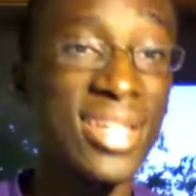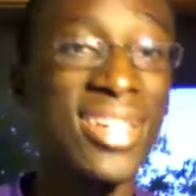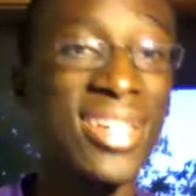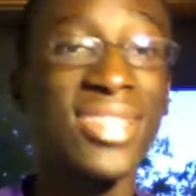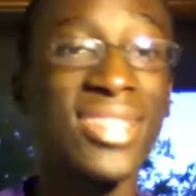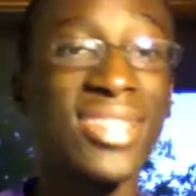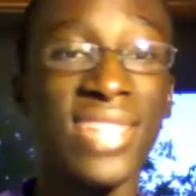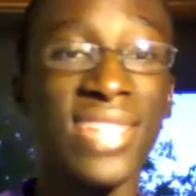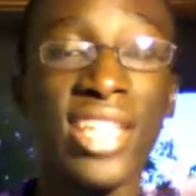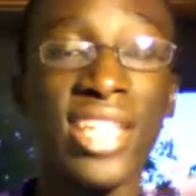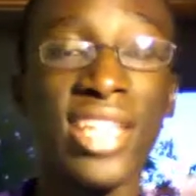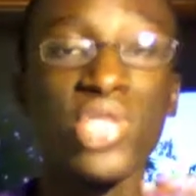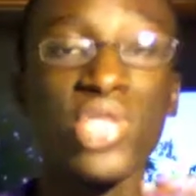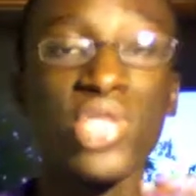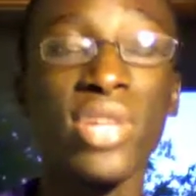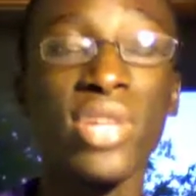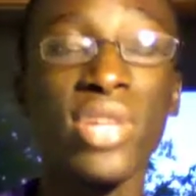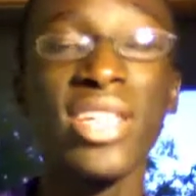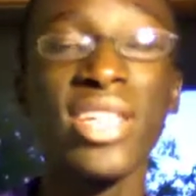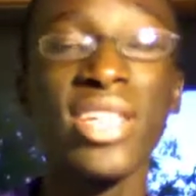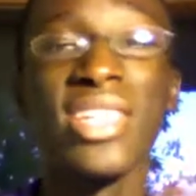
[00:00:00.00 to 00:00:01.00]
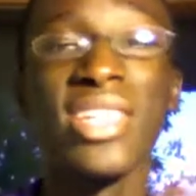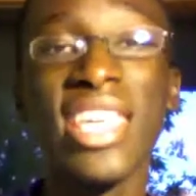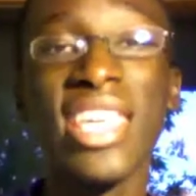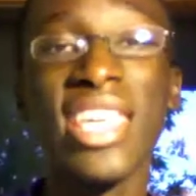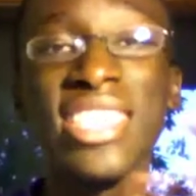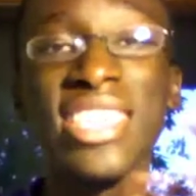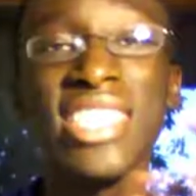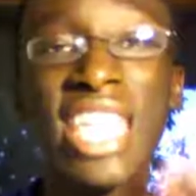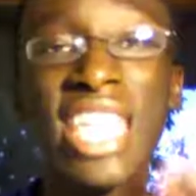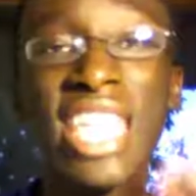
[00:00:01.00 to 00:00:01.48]
Yes, you're getting an
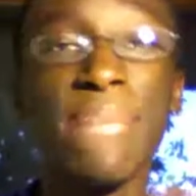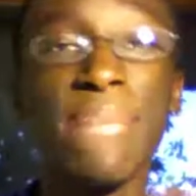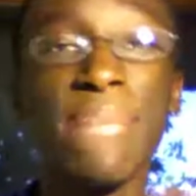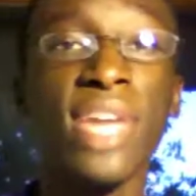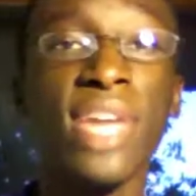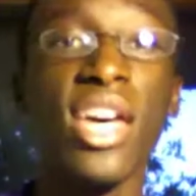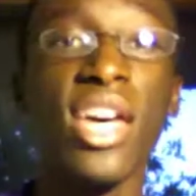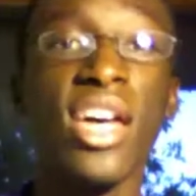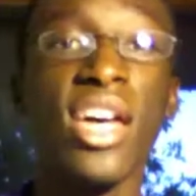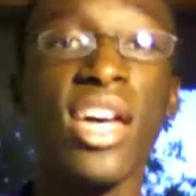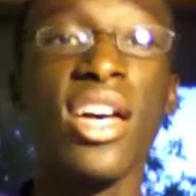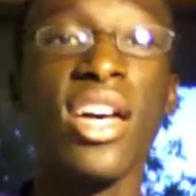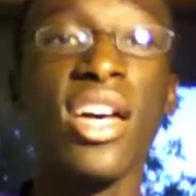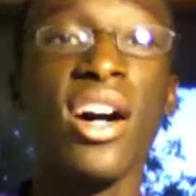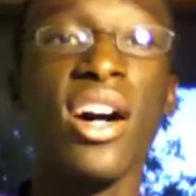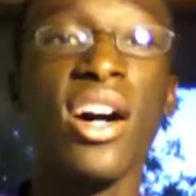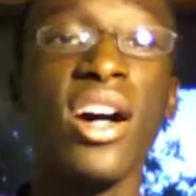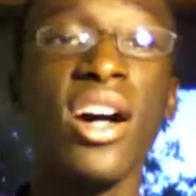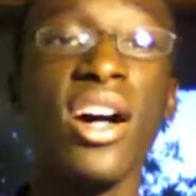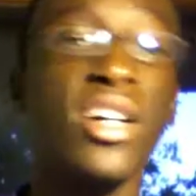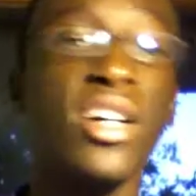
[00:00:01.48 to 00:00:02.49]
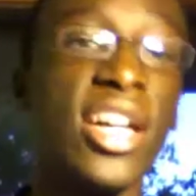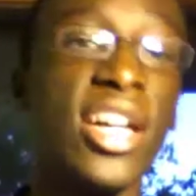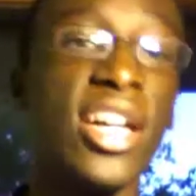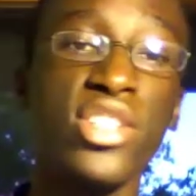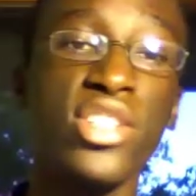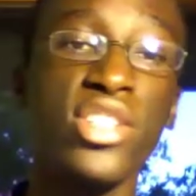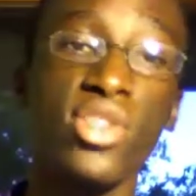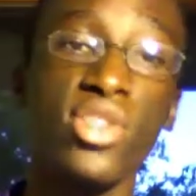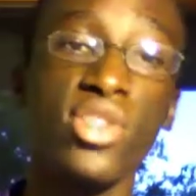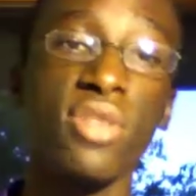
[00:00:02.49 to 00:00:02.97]
in-game
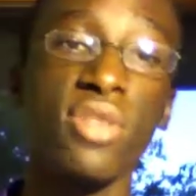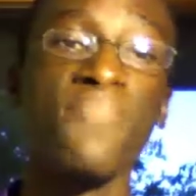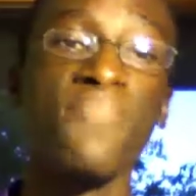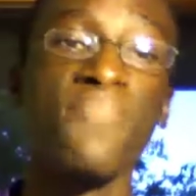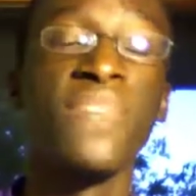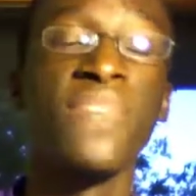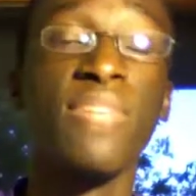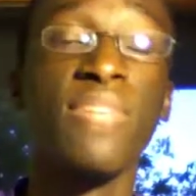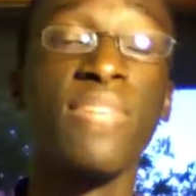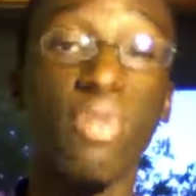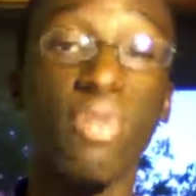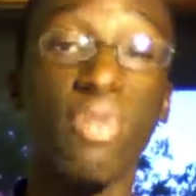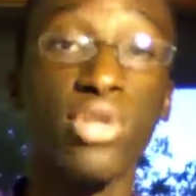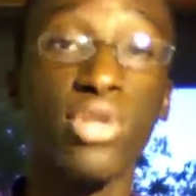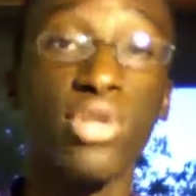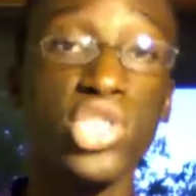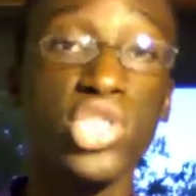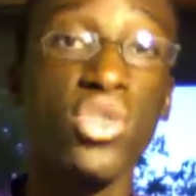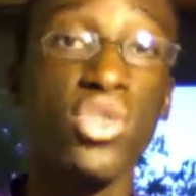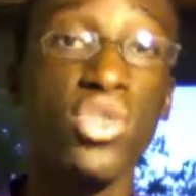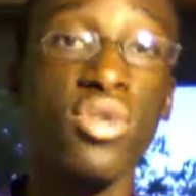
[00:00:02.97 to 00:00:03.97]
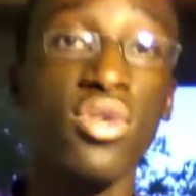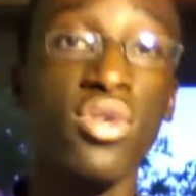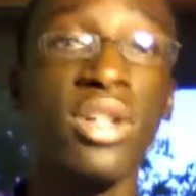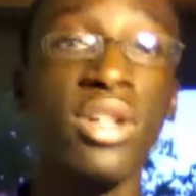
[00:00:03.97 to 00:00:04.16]
editor in Portal 2.